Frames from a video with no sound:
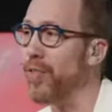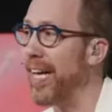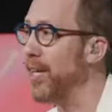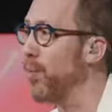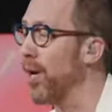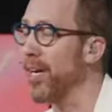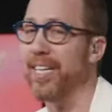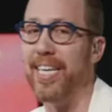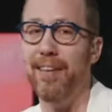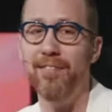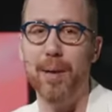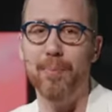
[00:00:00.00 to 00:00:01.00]
that he wanted to
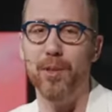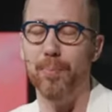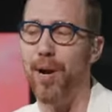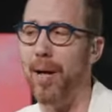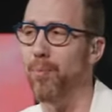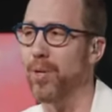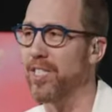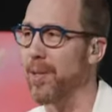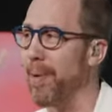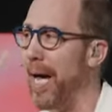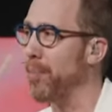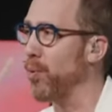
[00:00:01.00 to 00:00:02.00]
give them. But the problem was
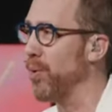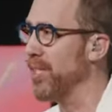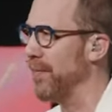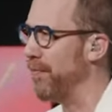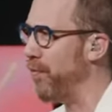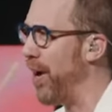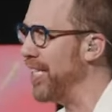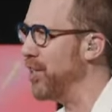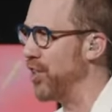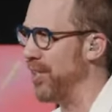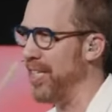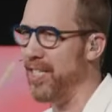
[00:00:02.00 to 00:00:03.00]
the Bible was in
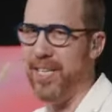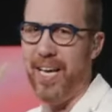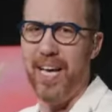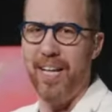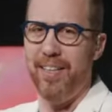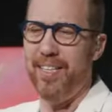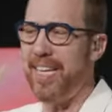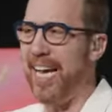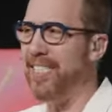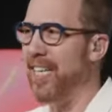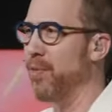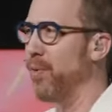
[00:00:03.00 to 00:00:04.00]
French and these, these
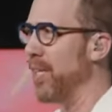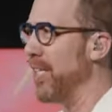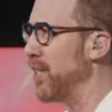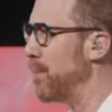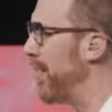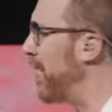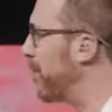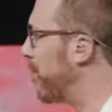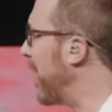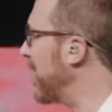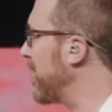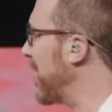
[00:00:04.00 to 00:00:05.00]
guys didn't really speak French.